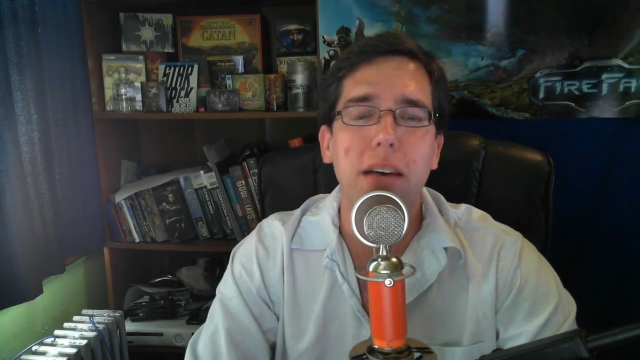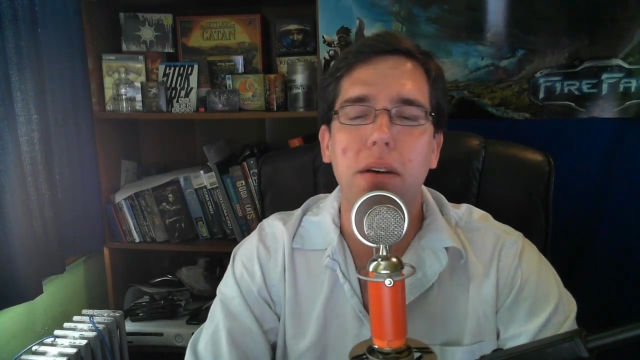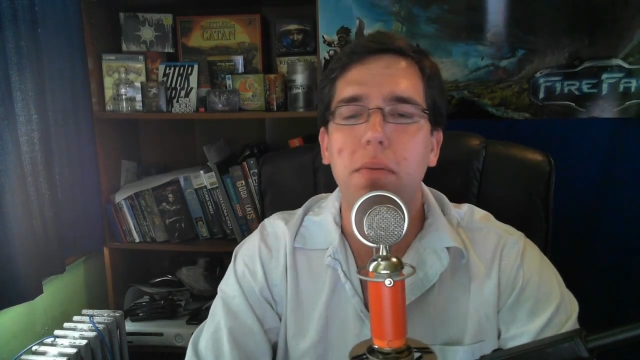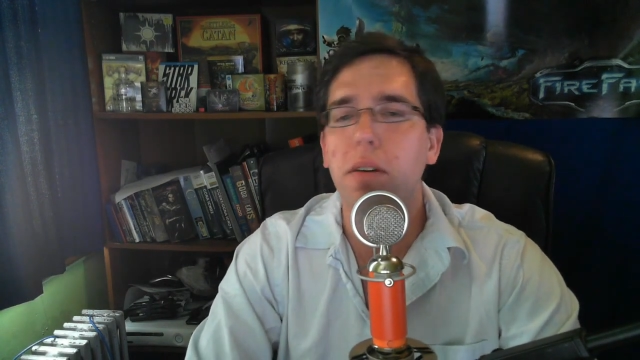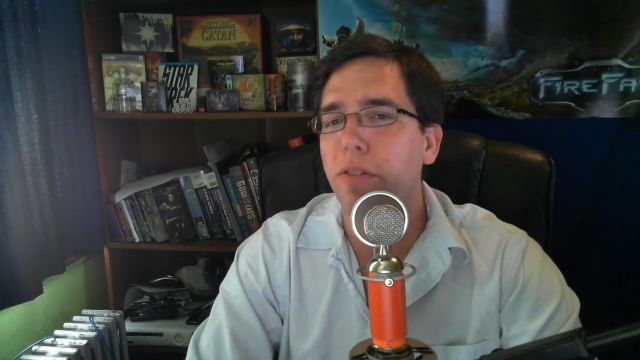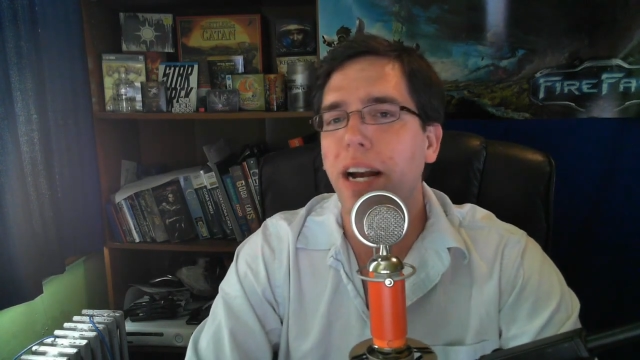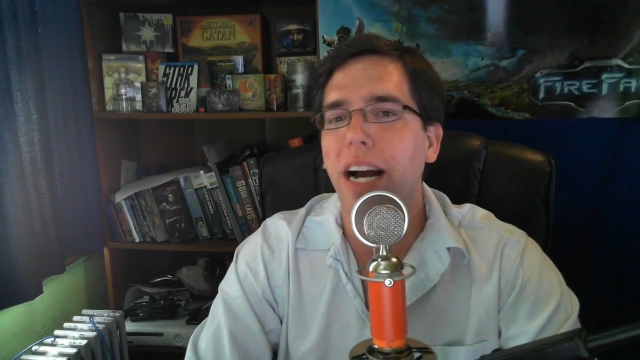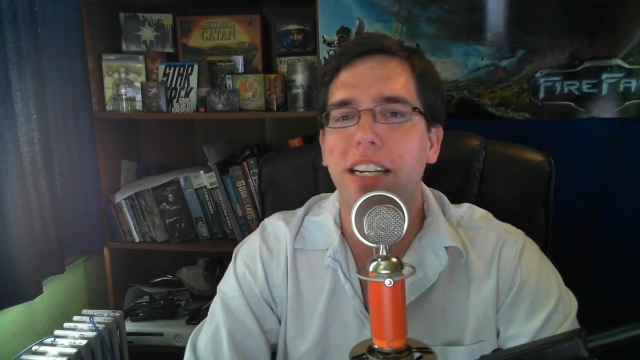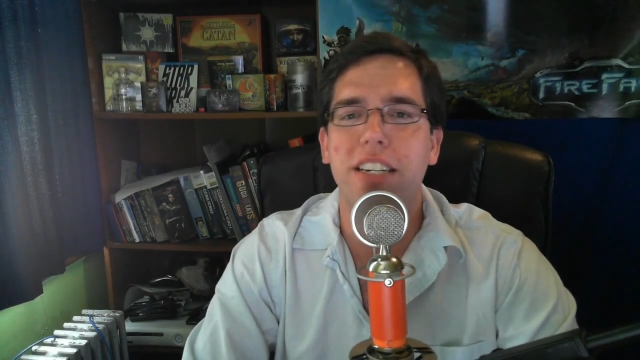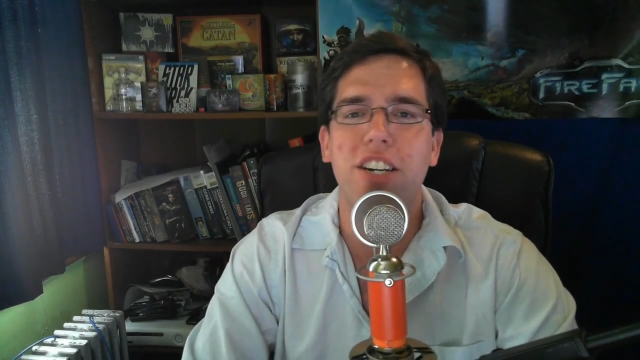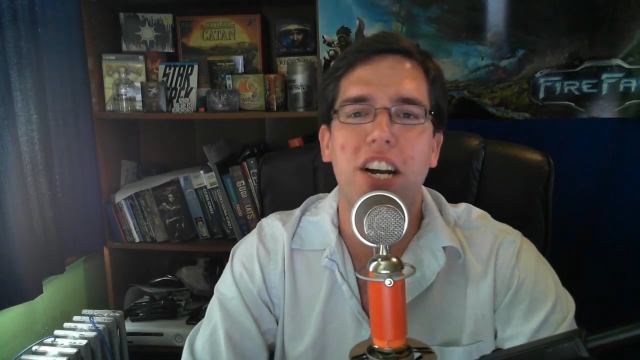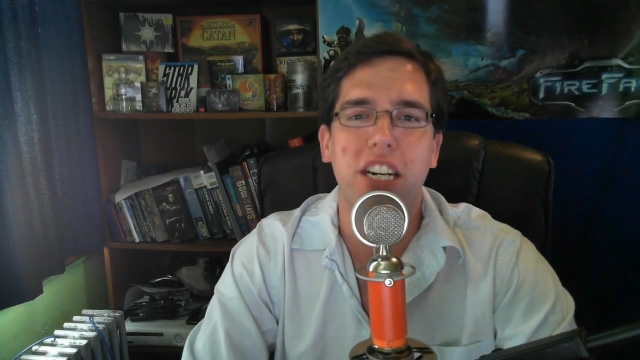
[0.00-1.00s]
Maybe you forgot to
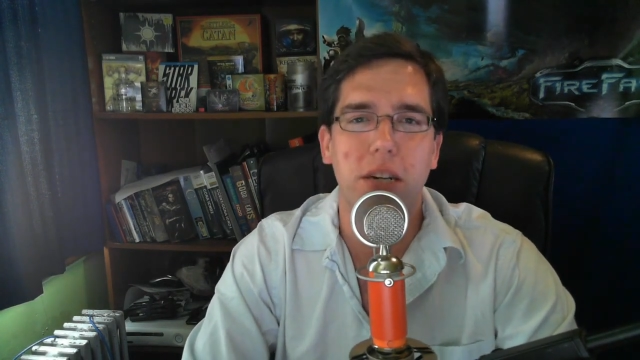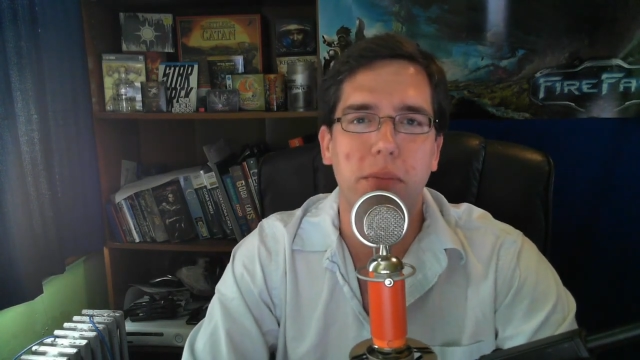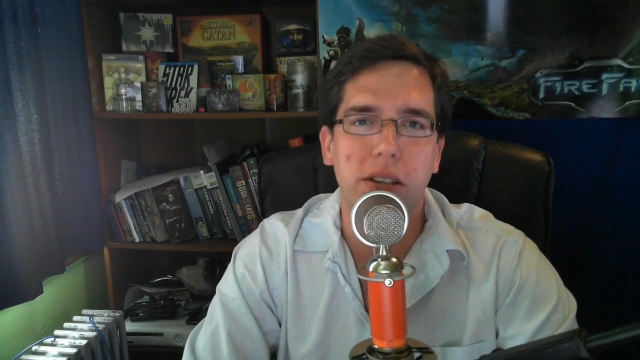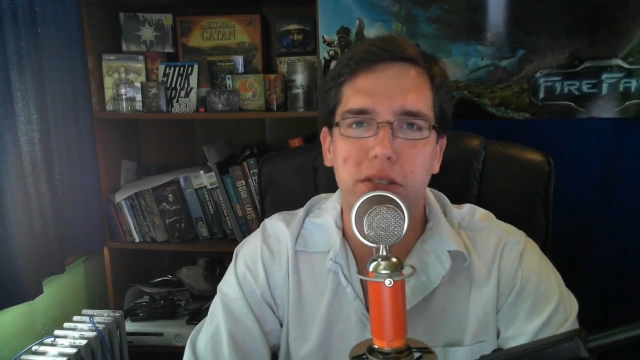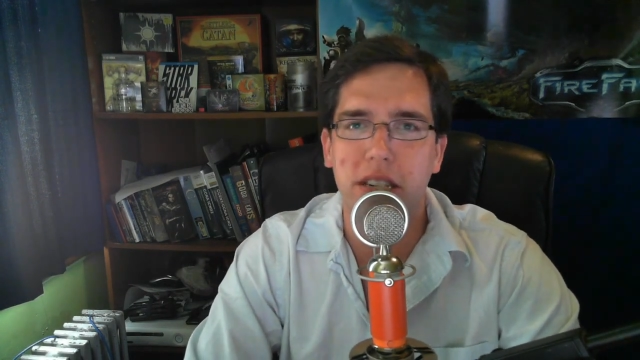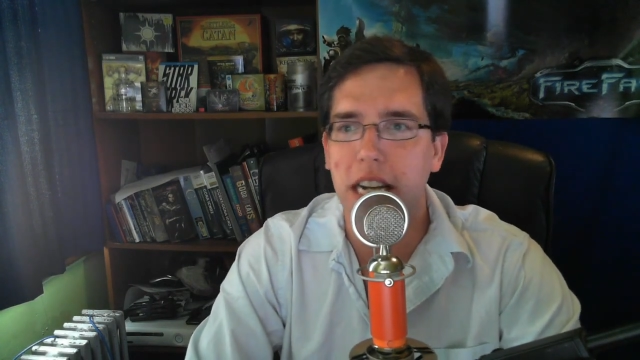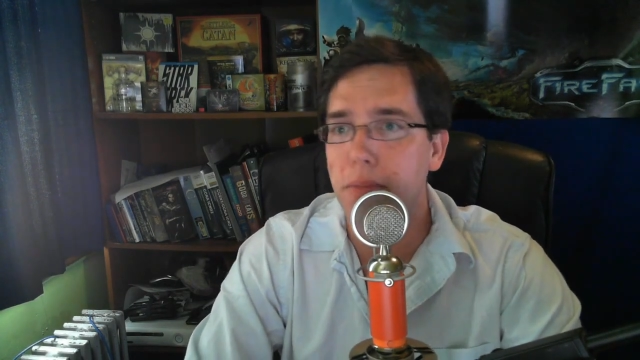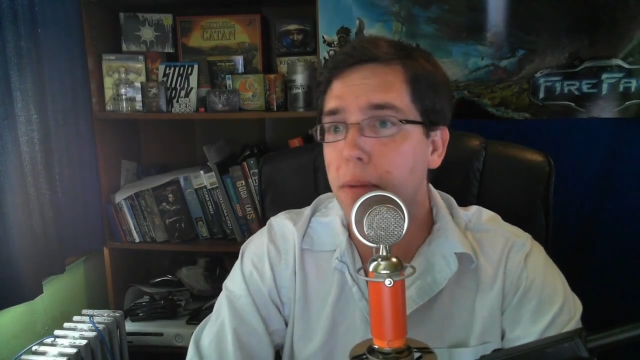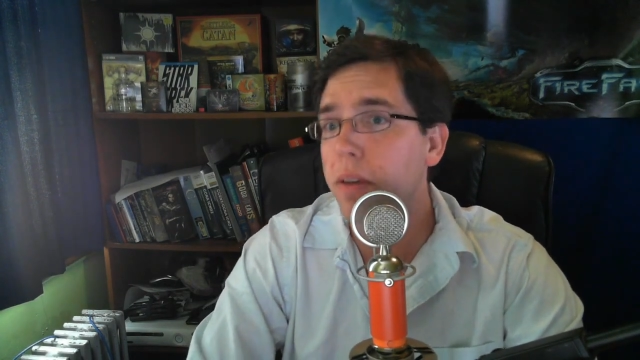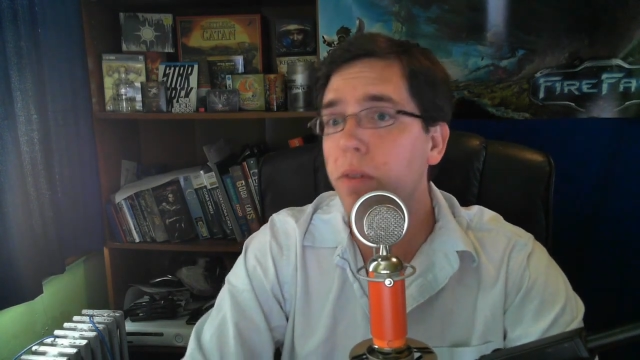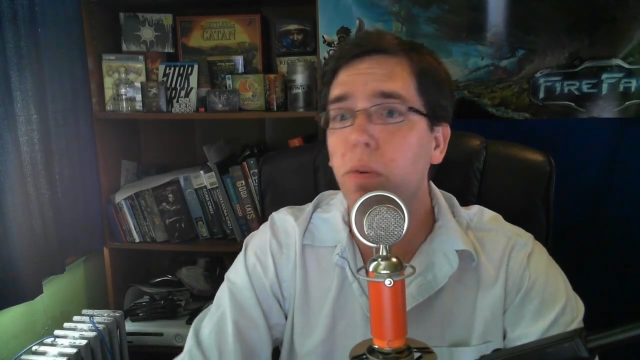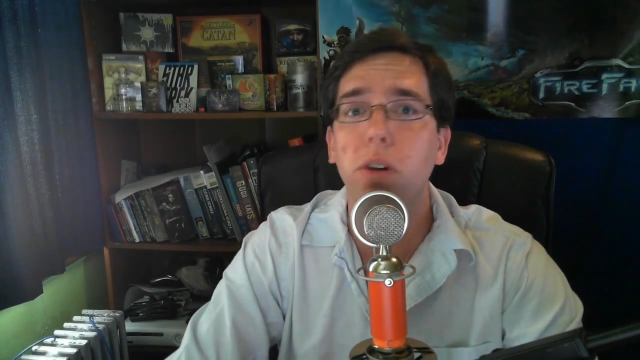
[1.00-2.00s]
check some of those sites. Maybe
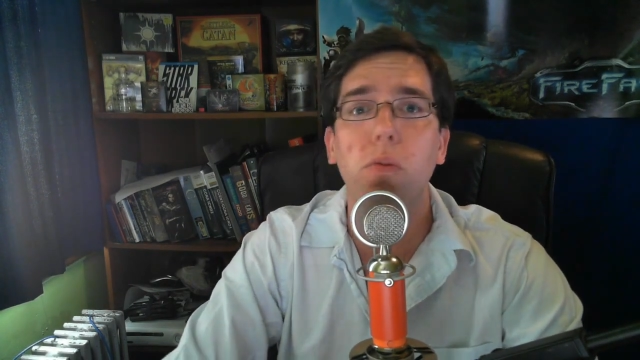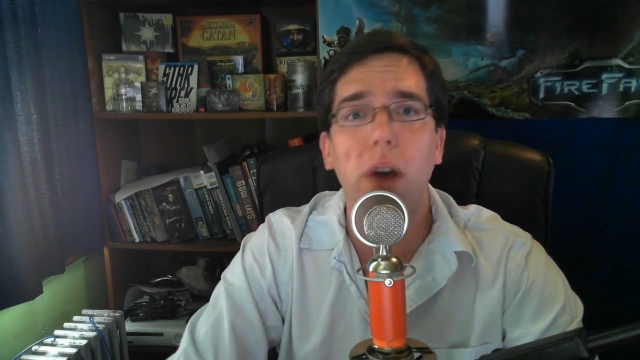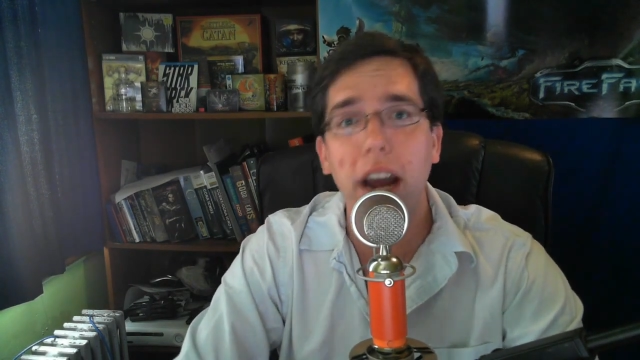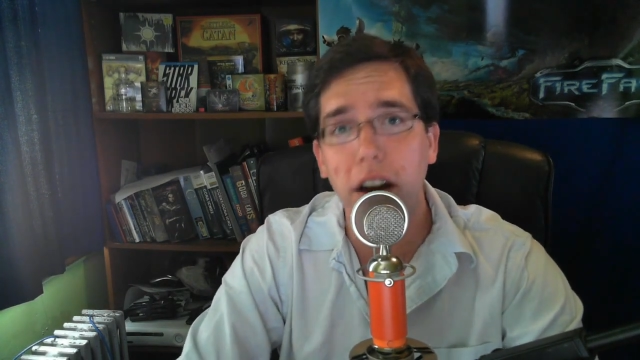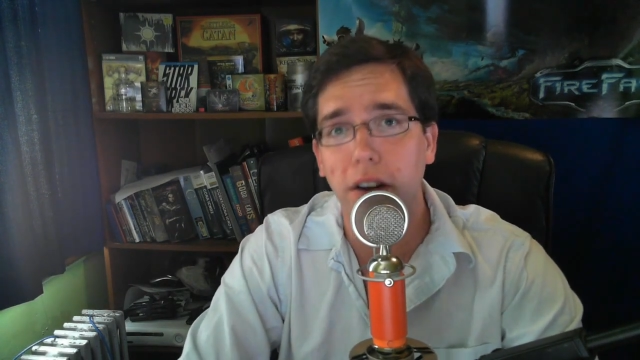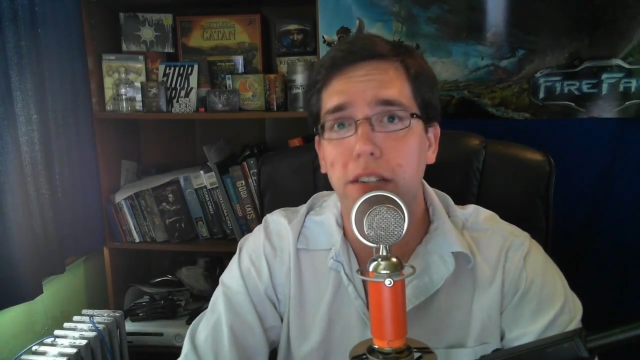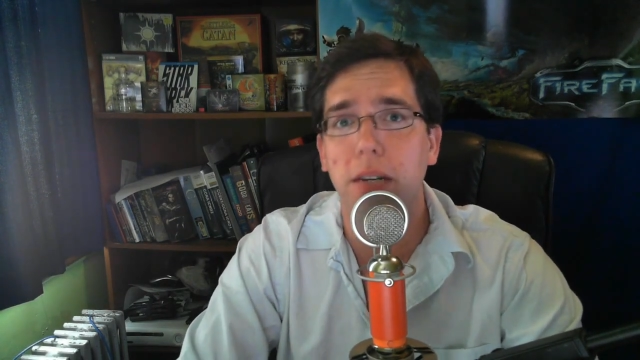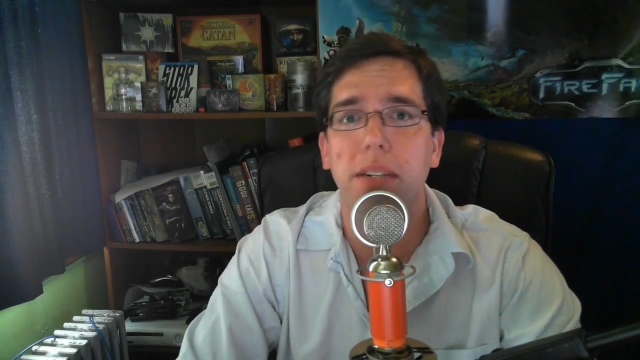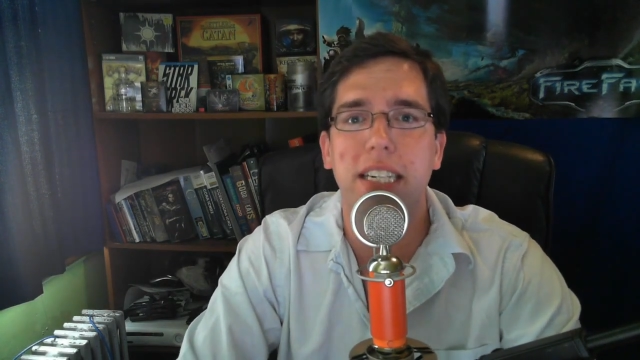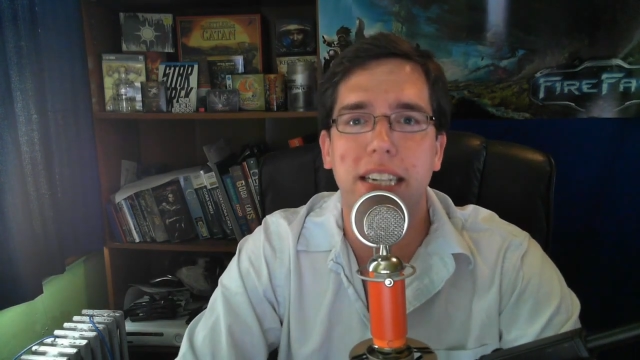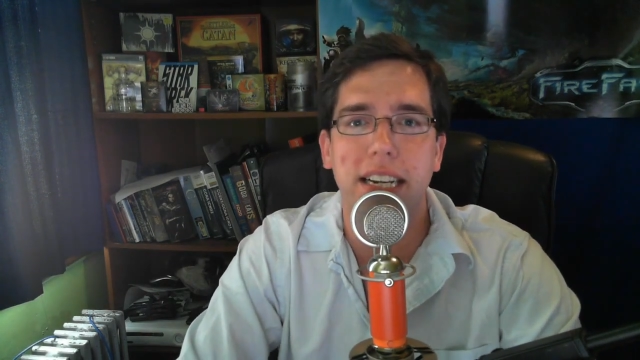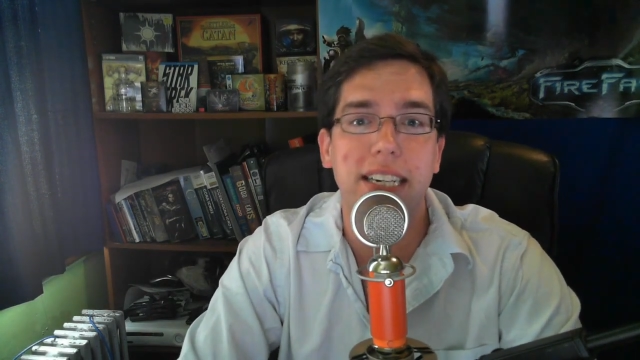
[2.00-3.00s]
you weren't aware of some of
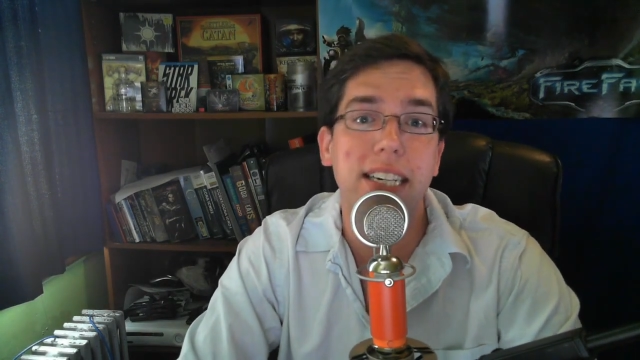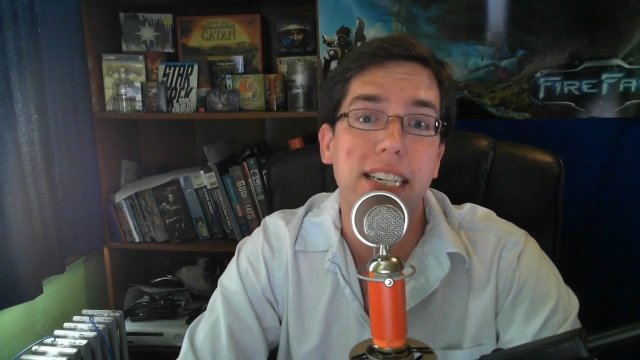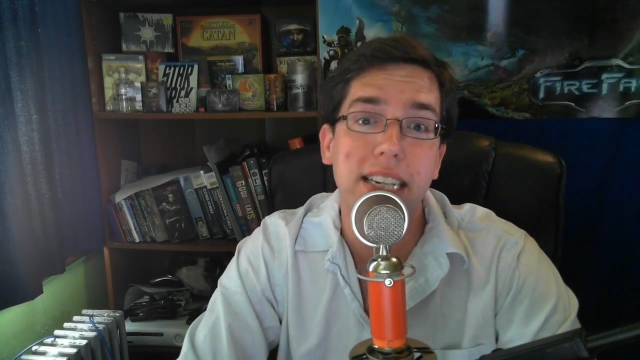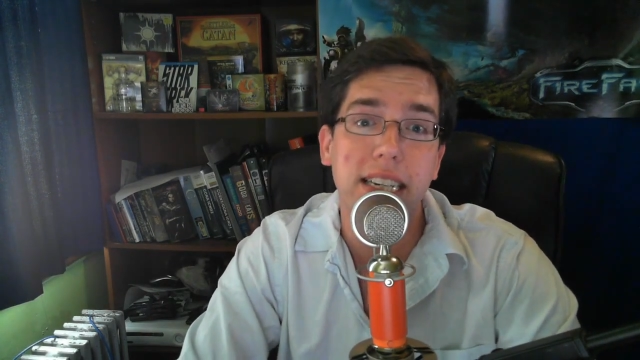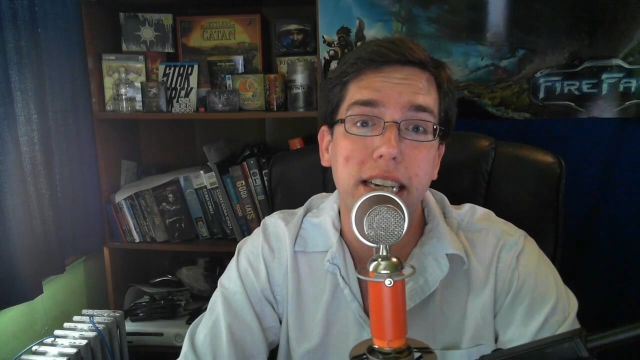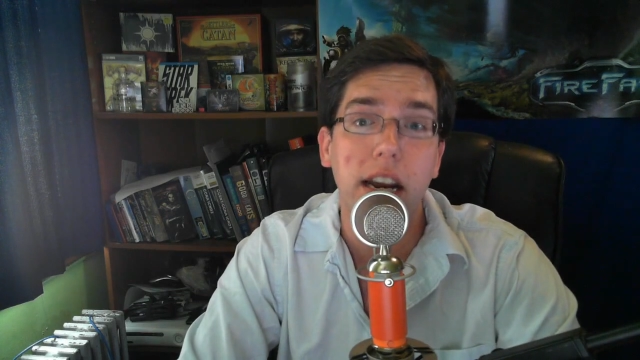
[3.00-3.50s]
these sites existed.